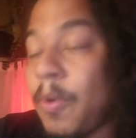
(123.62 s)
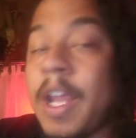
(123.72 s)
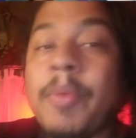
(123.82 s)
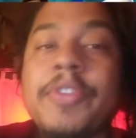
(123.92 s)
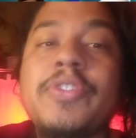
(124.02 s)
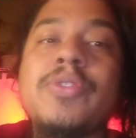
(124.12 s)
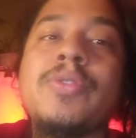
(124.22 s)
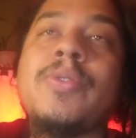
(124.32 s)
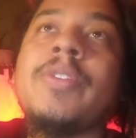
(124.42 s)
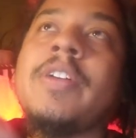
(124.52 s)
were able
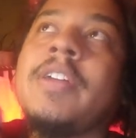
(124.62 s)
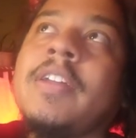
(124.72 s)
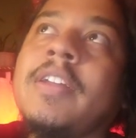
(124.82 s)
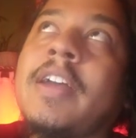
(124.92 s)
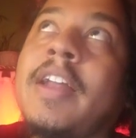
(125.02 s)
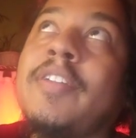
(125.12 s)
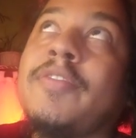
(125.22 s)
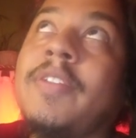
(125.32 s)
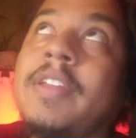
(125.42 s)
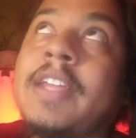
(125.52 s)
to kind
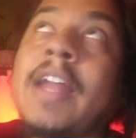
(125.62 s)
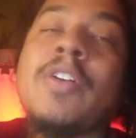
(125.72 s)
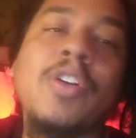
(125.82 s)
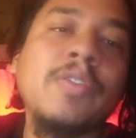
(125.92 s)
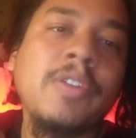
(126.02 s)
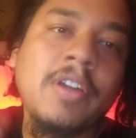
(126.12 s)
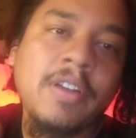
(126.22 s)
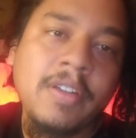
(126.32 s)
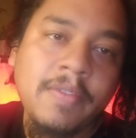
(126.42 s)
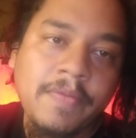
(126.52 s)
of get
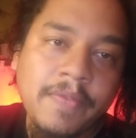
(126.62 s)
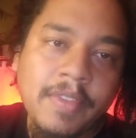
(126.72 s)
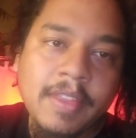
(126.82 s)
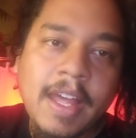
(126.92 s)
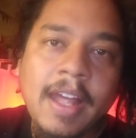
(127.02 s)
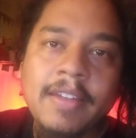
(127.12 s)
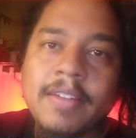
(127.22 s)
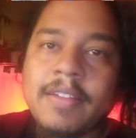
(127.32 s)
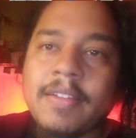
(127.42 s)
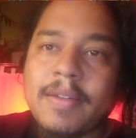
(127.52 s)
over that
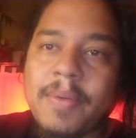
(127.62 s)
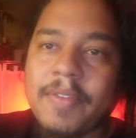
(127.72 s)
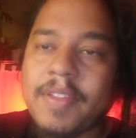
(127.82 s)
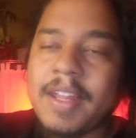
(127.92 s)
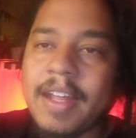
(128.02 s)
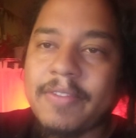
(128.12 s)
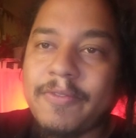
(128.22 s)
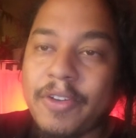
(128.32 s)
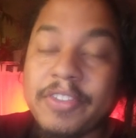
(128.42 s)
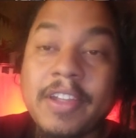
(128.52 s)
that
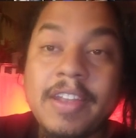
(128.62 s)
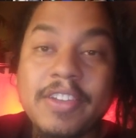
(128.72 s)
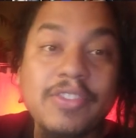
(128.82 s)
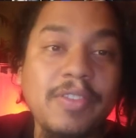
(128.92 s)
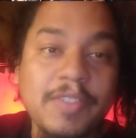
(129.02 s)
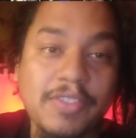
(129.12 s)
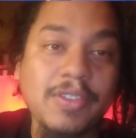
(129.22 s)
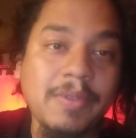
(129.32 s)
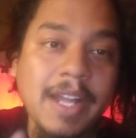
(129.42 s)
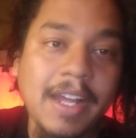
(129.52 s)
first initial
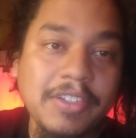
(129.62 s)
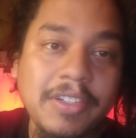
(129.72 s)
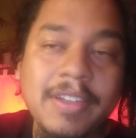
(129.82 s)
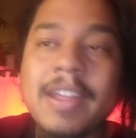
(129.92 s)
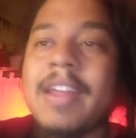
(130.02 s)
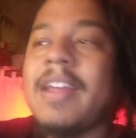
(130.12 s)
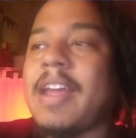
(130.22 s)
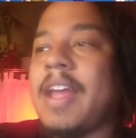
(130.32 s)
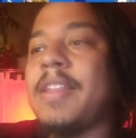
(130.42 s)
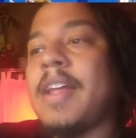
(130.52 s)
visceral reaction,
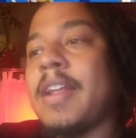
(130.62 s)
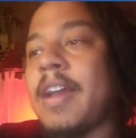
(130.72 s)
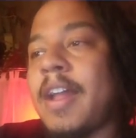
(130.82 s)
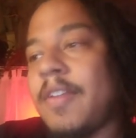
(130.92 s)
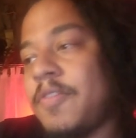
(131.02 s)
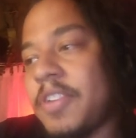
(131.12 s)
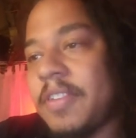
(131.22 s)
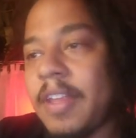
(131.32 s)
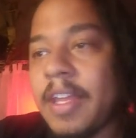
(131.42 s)
and then kind of just